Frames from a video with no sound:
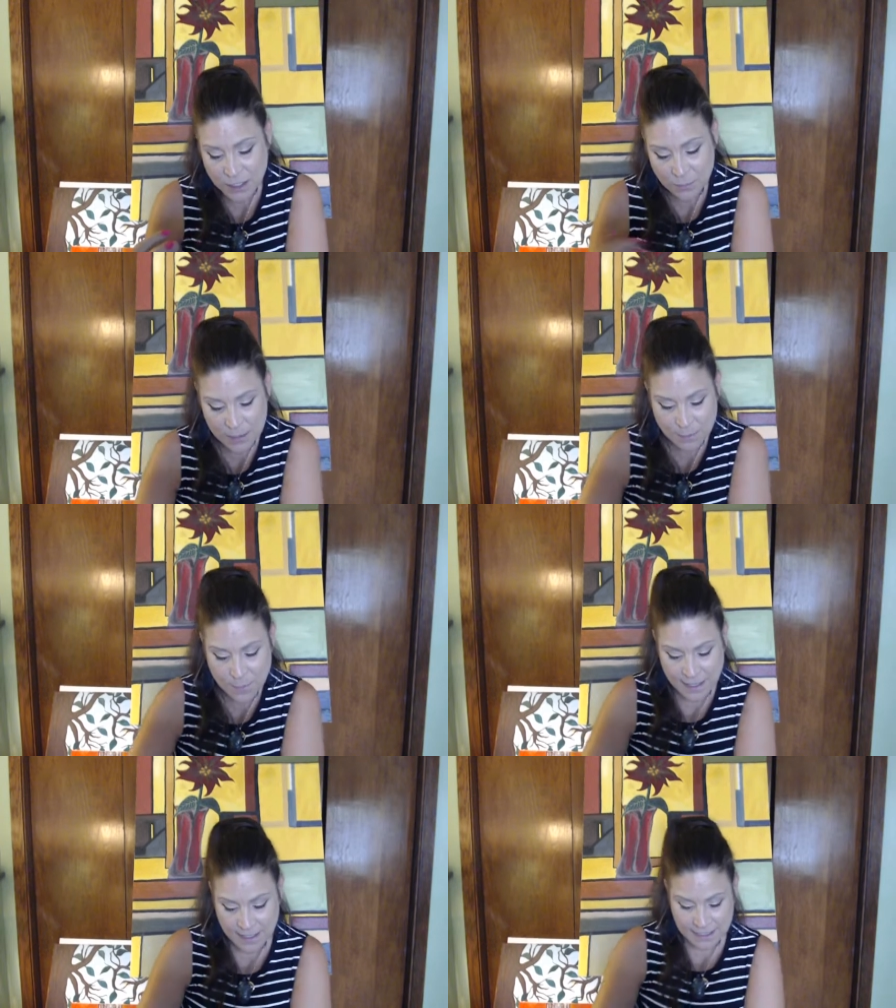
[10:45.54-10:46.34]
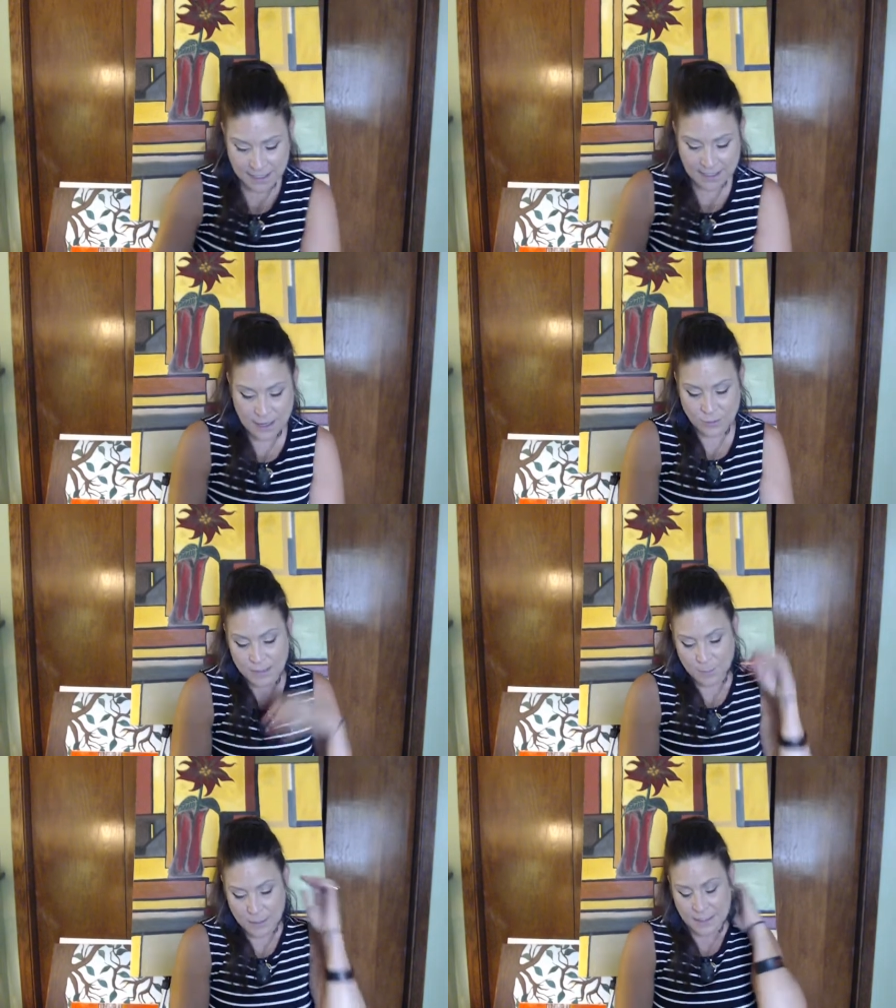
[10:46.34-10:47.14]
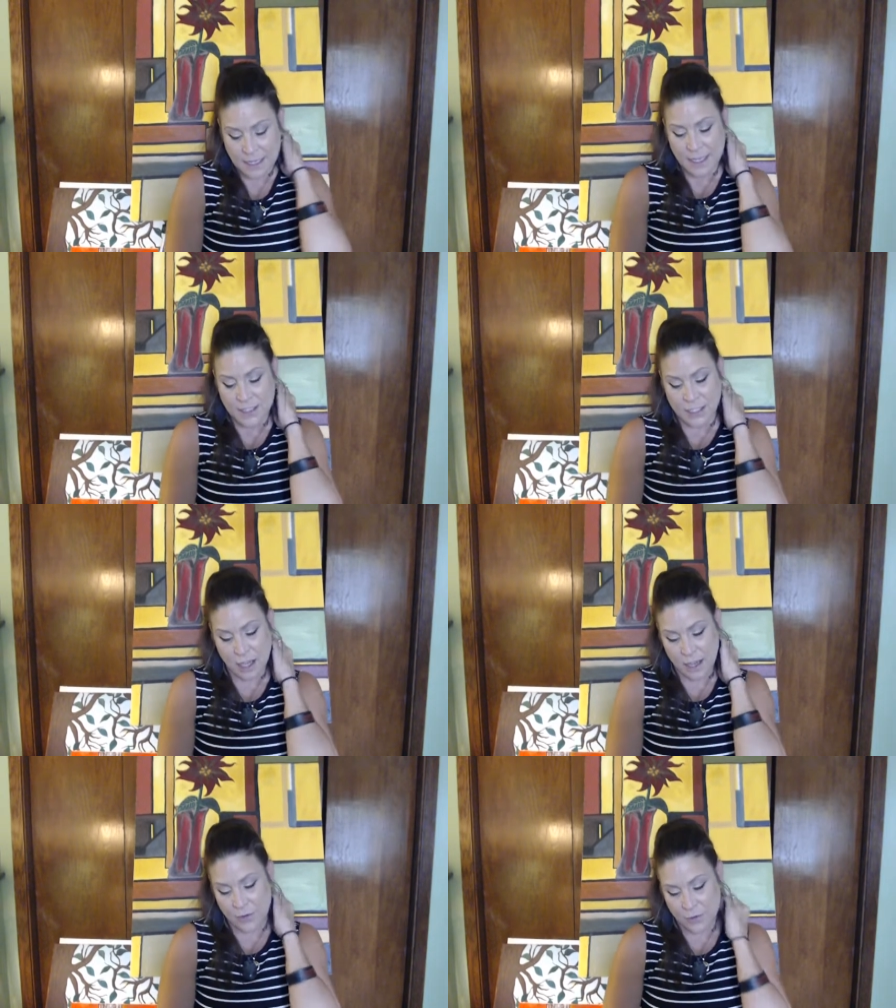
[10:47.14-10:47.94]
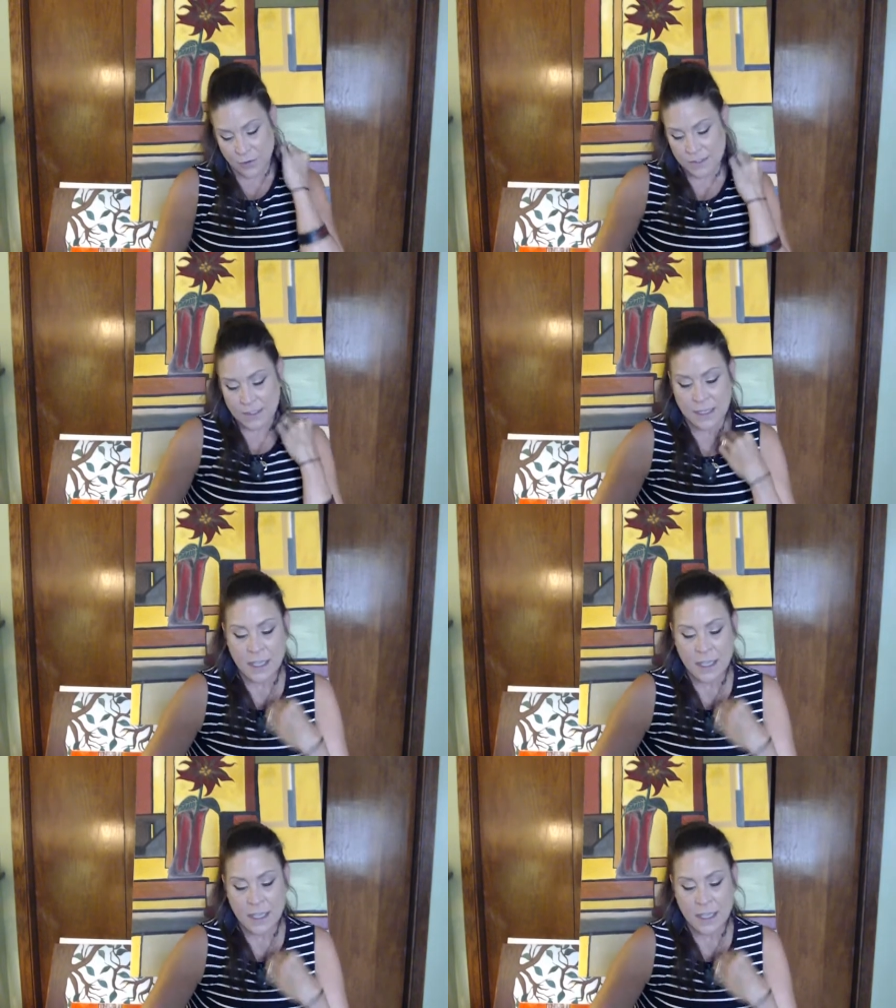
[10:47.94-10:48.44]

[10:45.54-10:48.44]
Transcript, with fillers: to be making an announcement to others